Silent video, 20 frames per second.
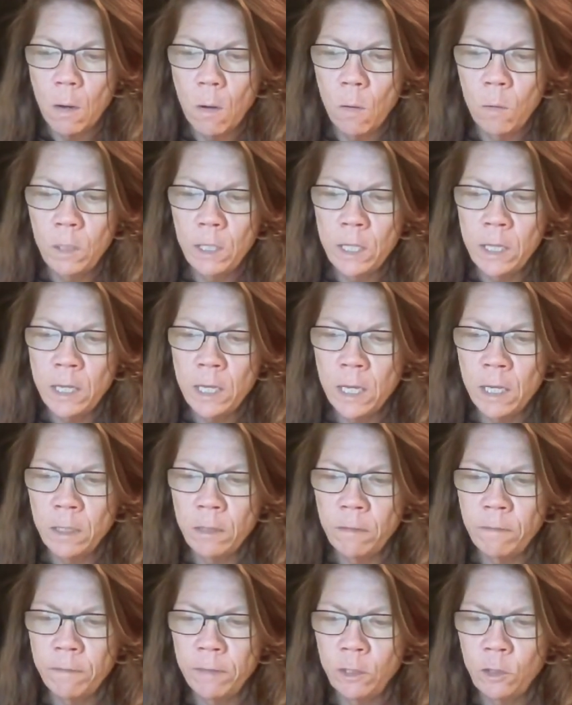only the
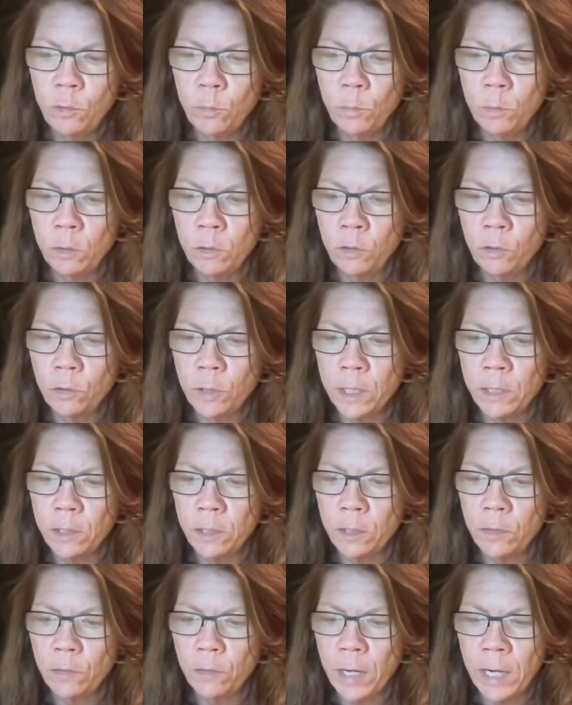individual
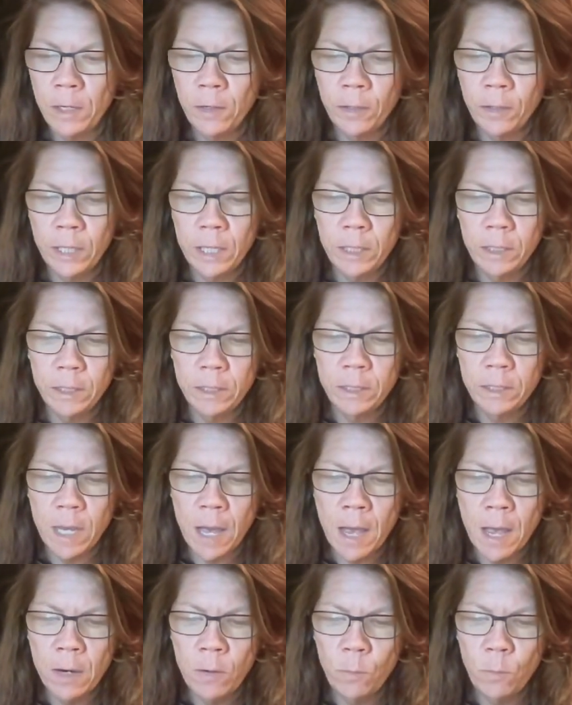trust creator can
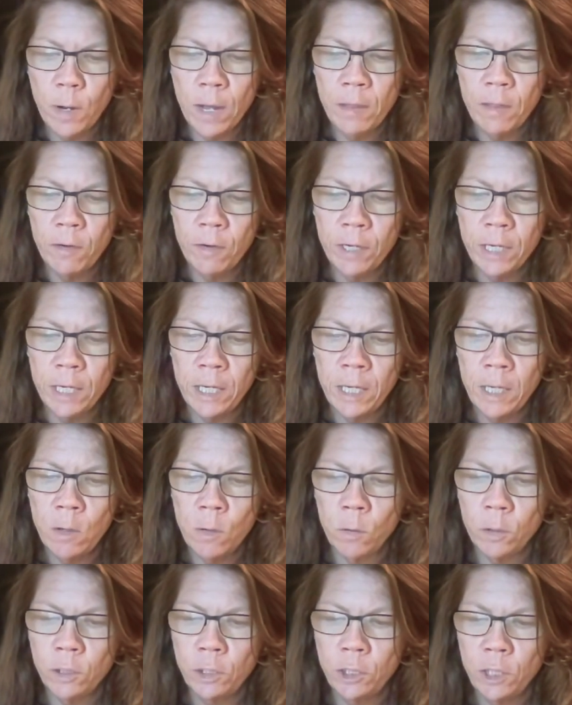decide whether
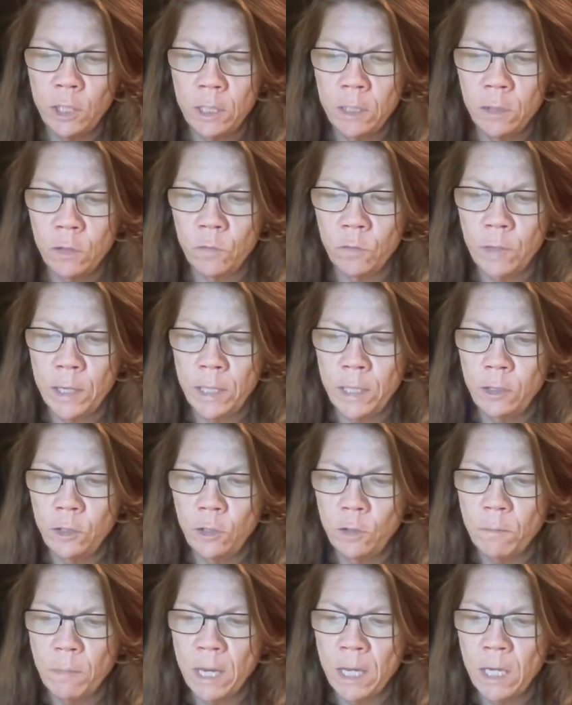he or she is ready
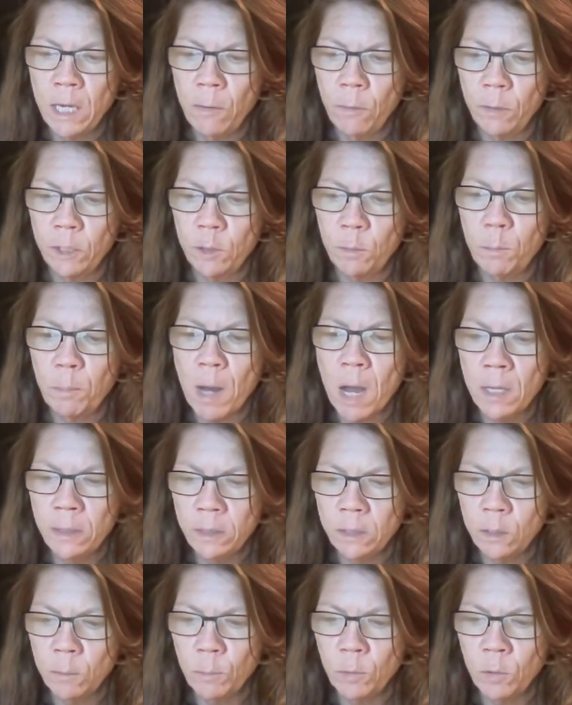to make a
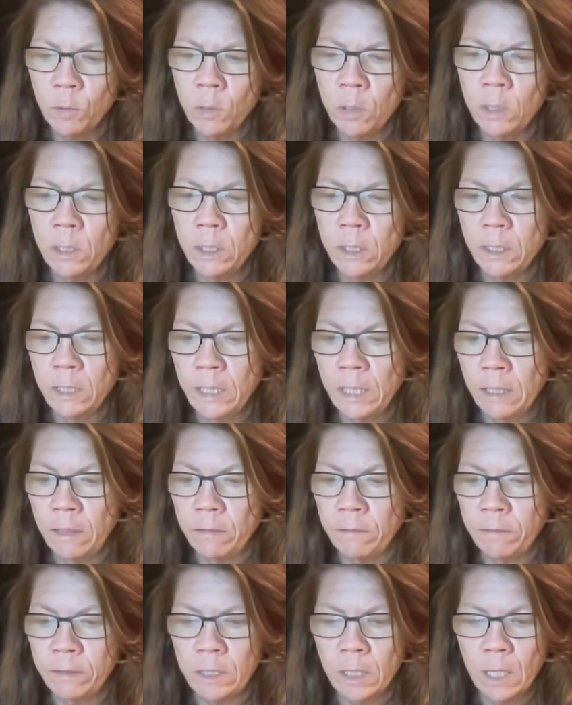responsible
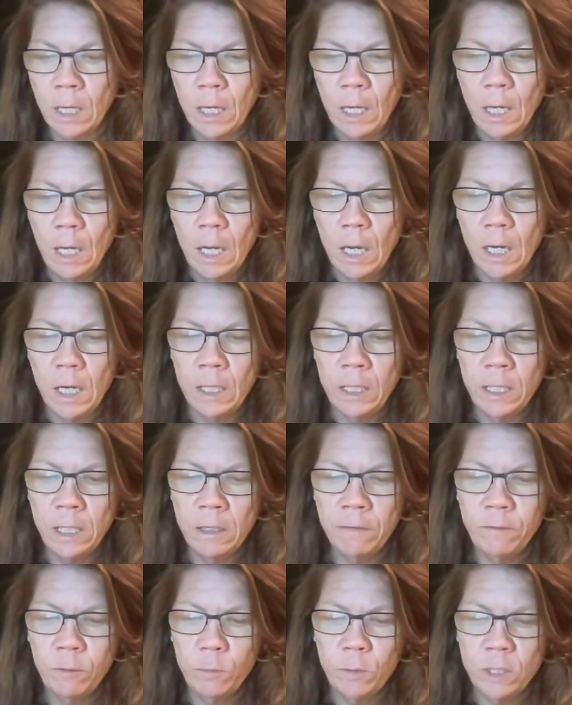gift, a
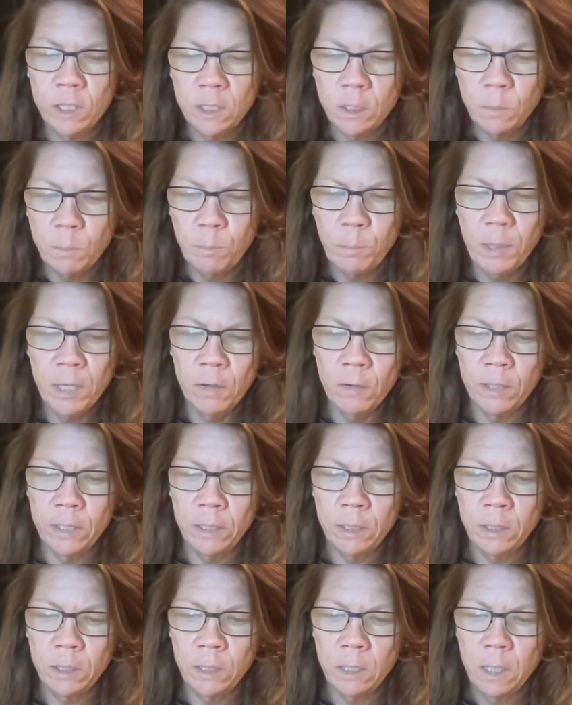gift with
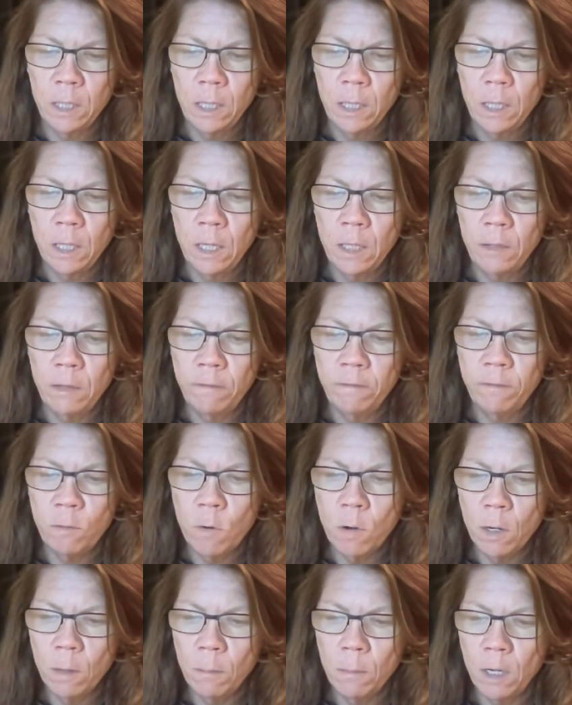spirit in the
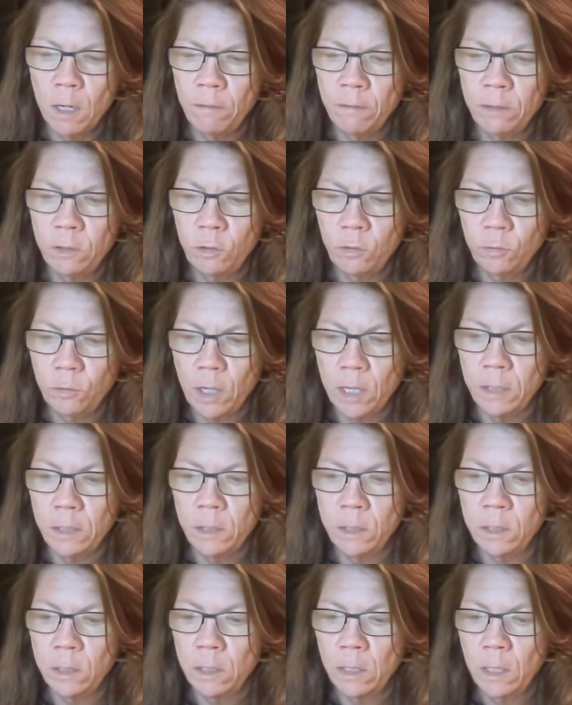form of a
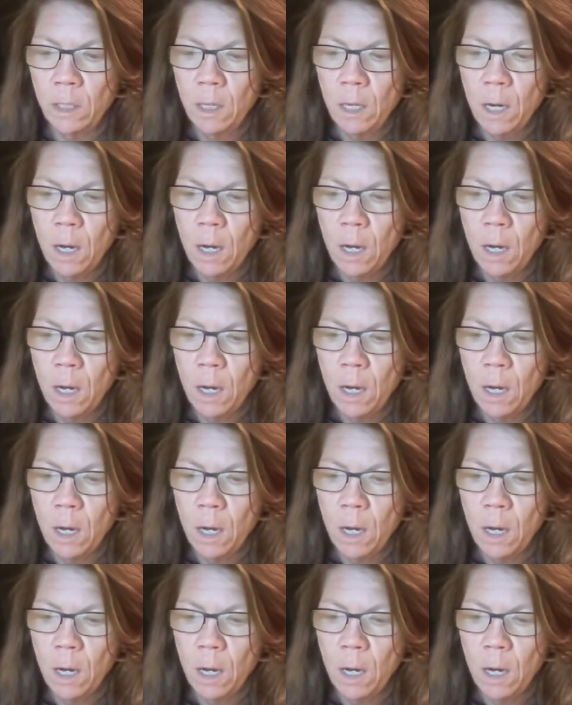trust.